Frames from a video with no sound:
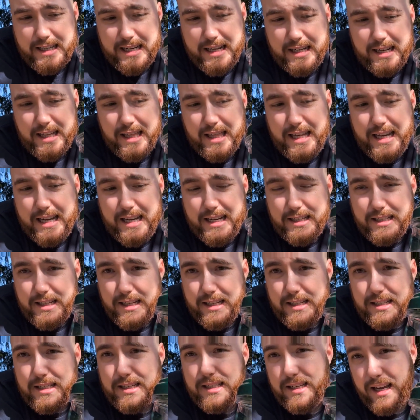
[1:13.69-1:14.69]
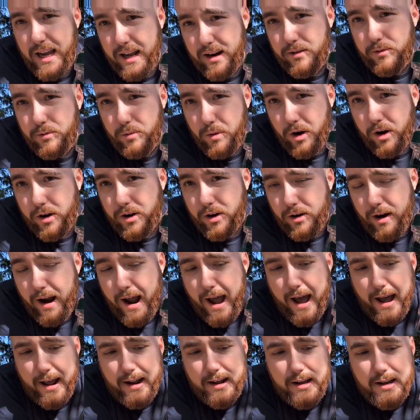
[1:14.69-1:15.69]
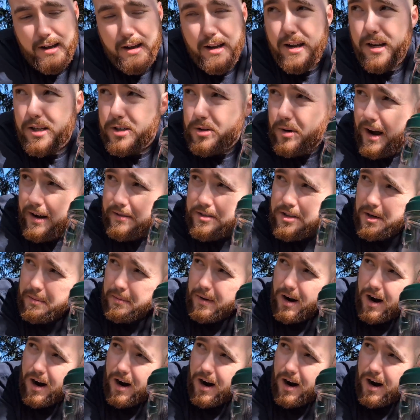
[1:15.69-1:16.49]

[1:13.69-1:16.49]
into these instead of where you're at. So I have some